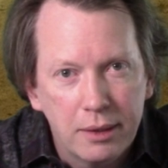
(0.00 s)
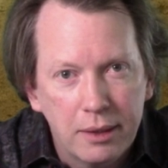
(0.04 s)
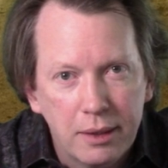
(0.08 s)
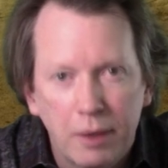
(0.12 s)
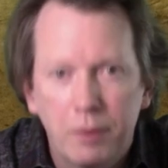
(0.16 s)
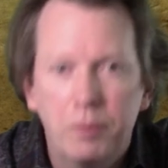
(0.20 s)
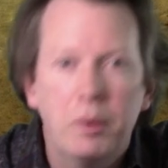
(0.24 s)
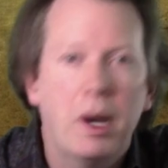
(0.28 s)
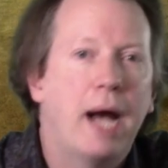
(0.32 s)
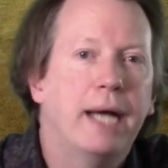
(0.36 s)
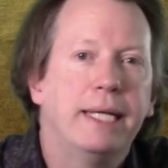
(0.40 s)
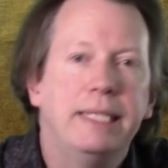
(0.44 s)

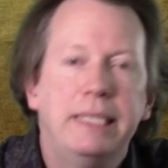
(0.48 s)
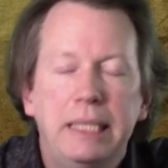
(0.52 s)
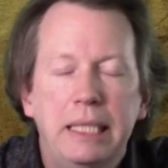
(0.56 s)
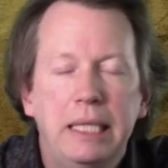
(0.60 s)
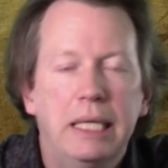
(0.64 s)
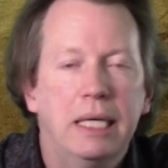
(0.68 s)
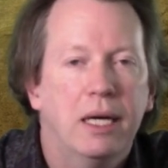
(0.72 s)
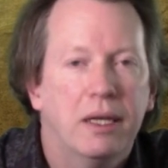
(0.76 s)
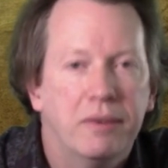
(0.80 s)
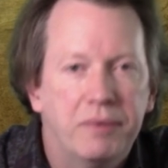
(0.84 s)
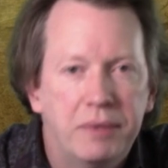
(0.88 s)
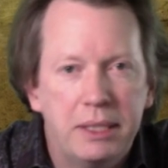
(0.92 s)
The
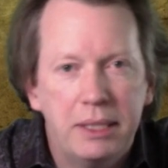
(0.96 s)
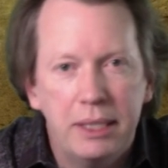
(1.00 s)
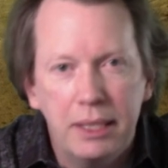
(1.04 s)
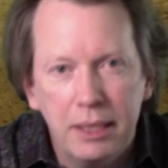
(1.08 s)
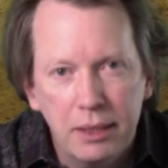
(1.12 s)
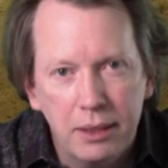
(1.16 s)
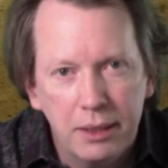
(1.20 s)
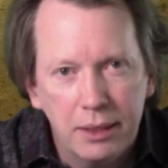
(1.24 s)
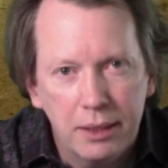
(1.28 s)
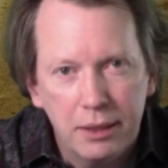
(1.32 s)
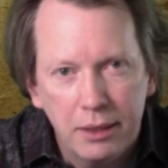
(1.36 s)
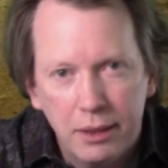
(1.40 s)
idea of a
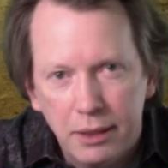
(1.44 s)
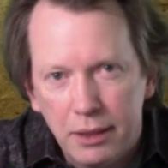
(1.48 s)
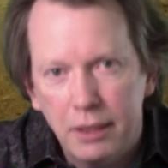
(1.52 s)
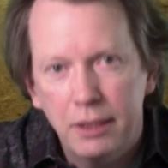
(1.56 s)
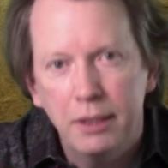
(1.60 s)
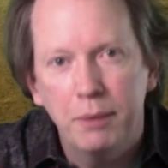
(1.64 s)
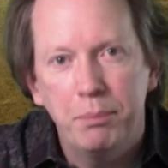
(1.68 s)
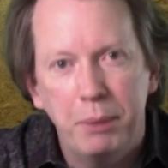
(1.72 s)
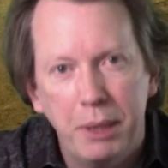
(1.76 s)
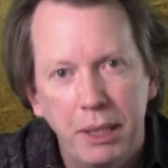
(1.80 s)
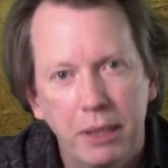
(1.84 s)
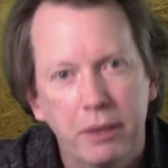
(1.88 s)
distance
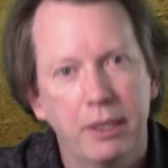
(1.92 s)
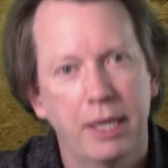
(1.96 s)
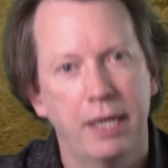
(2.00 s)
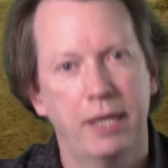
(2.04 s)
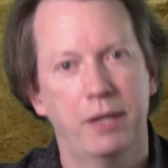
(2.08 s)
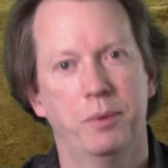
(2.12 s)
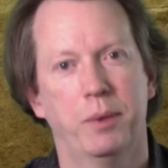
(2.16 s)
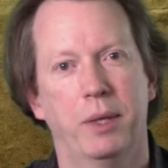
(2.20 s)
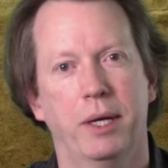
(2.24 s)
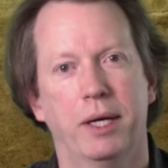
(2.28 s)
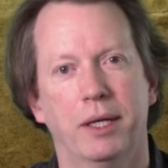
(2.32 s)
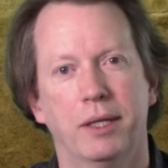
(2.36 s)
didn't appear
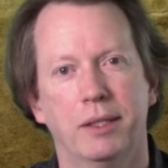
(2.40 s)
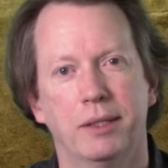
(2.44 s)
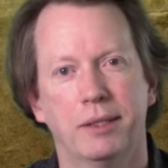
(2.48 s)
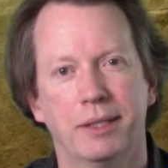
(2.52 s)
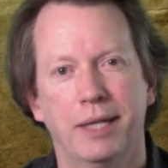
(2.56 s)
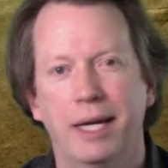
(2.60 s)
anywhere.